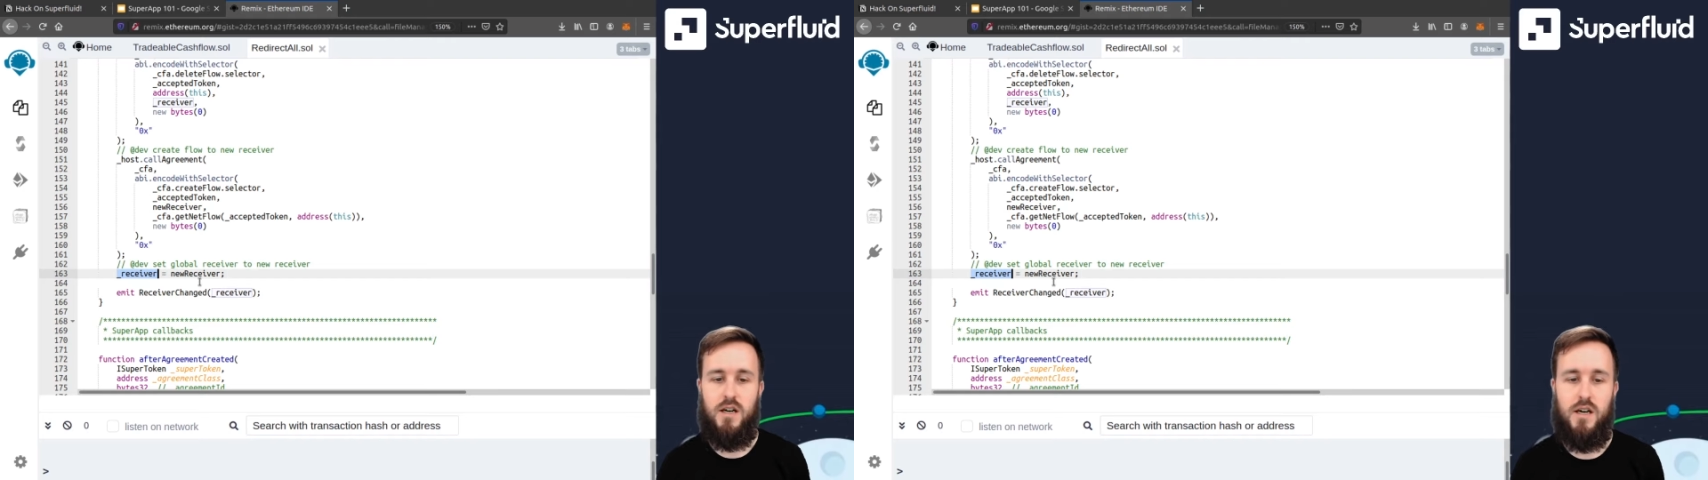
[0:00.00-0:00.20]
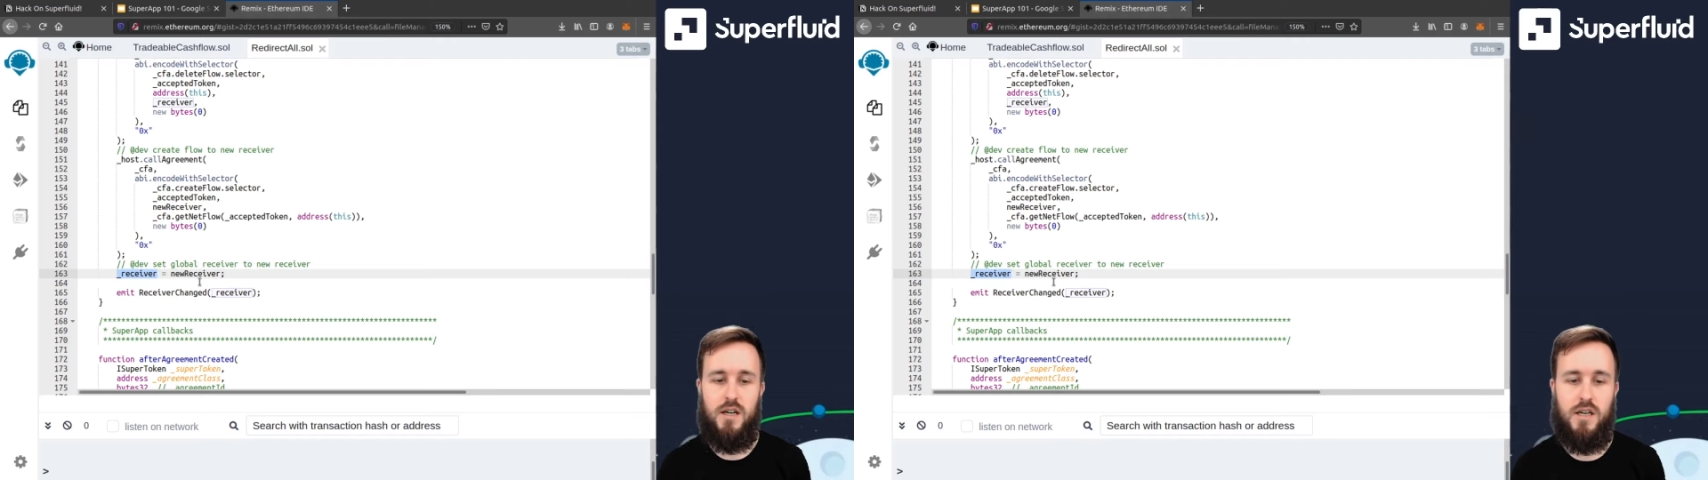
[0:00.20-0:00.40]

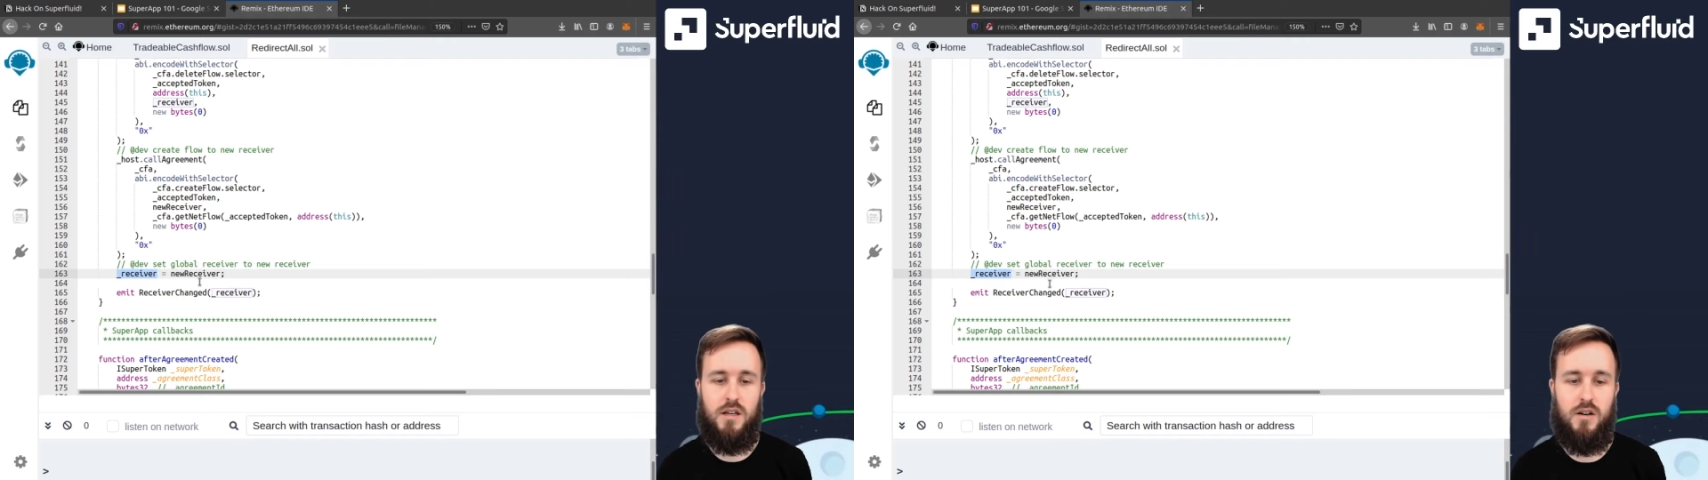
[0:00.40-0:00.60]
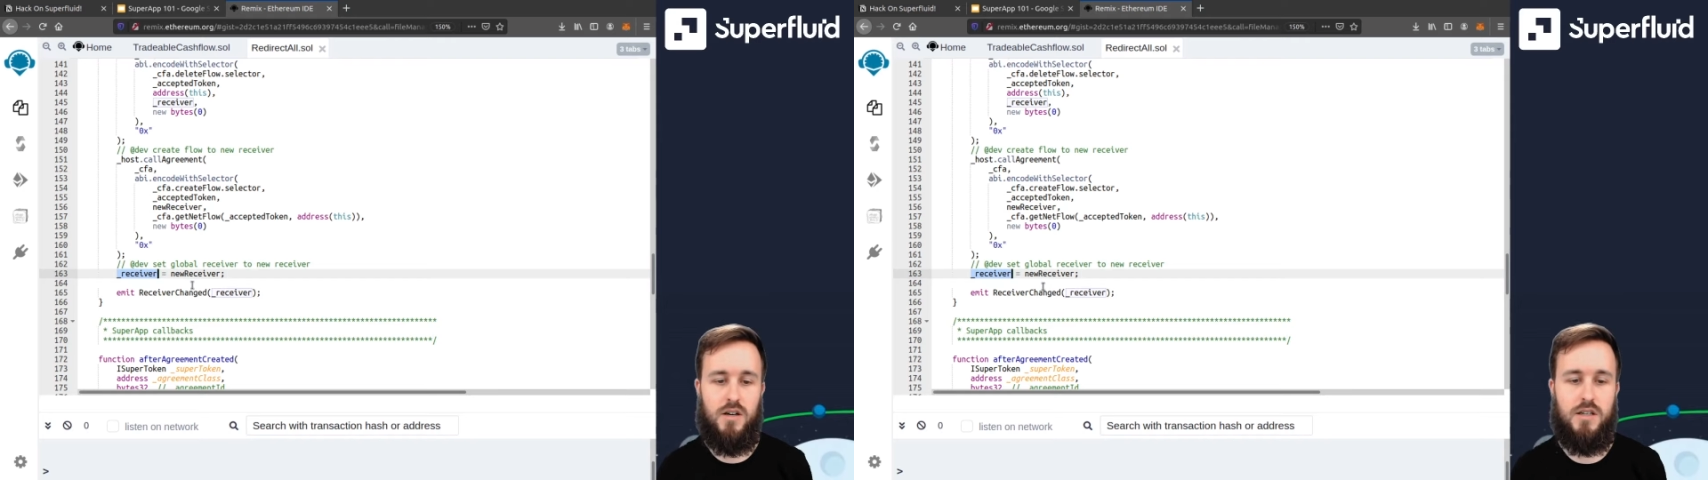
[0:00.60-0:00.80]
in our
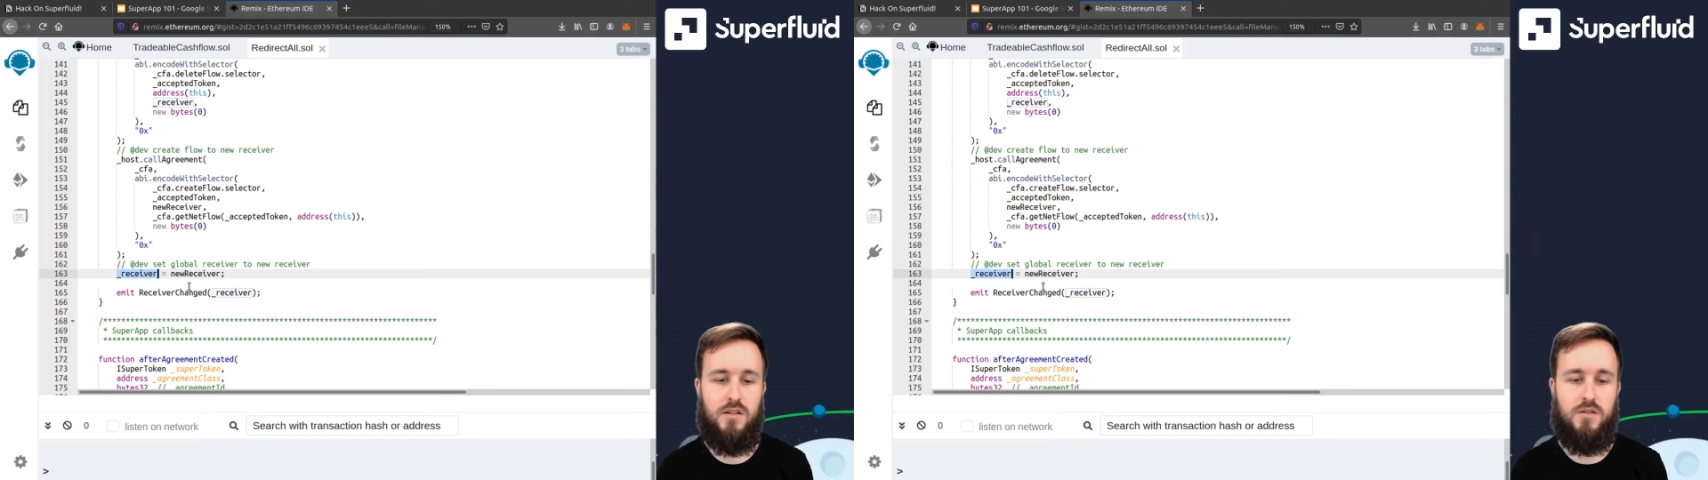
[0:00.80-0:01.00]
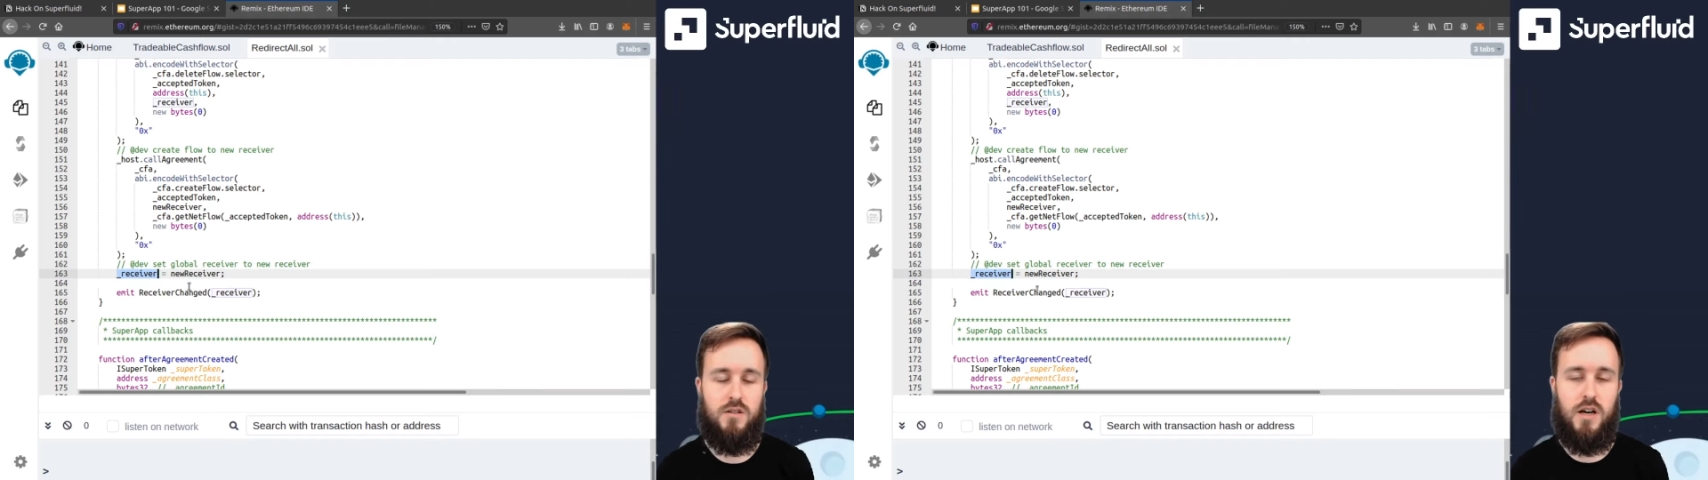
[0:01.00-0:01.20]
internal
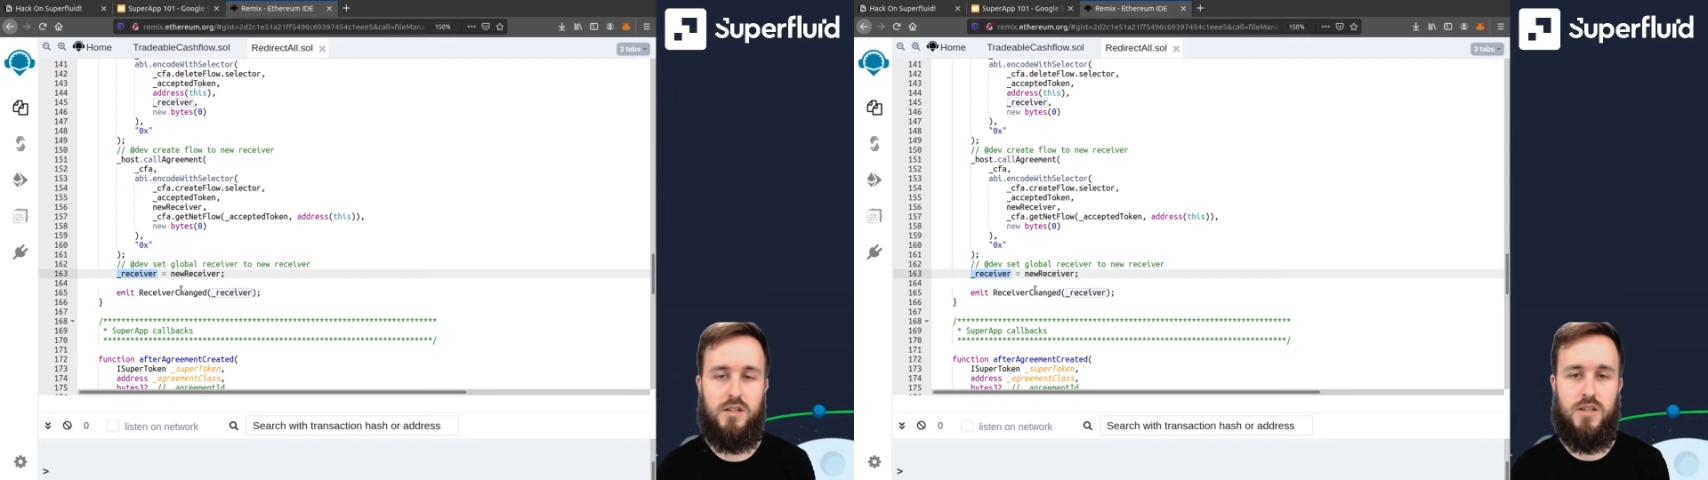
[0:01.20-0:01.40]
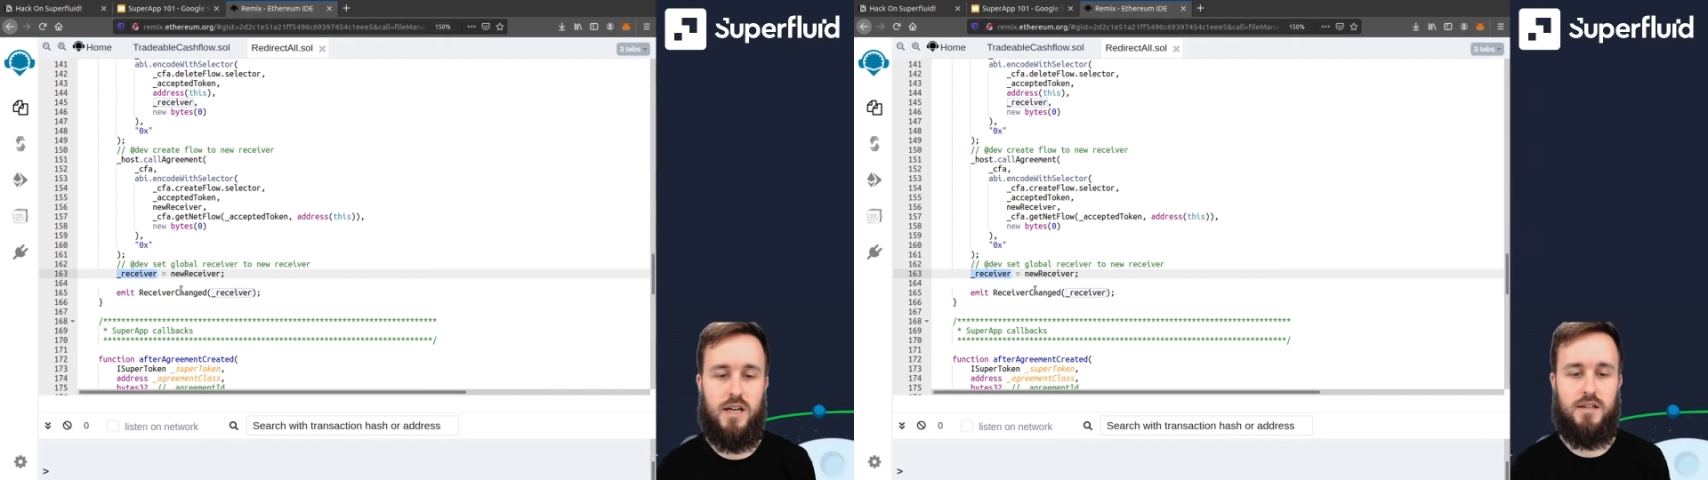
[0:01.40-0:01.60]

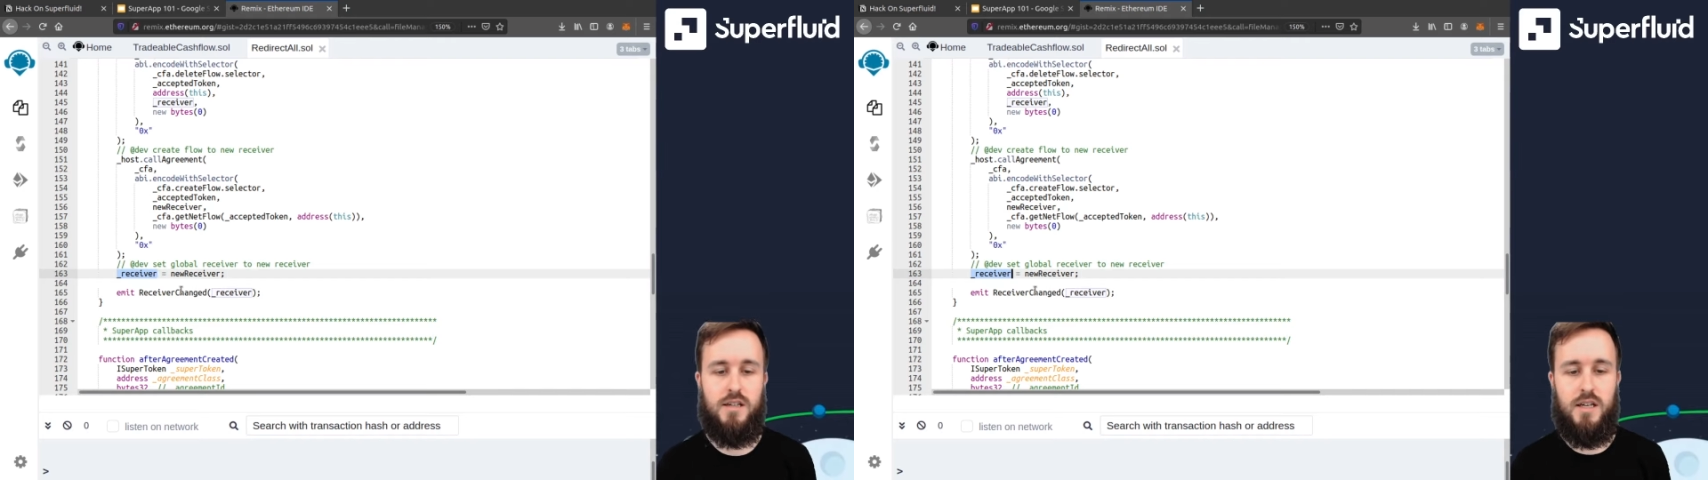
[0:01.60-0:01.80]
contract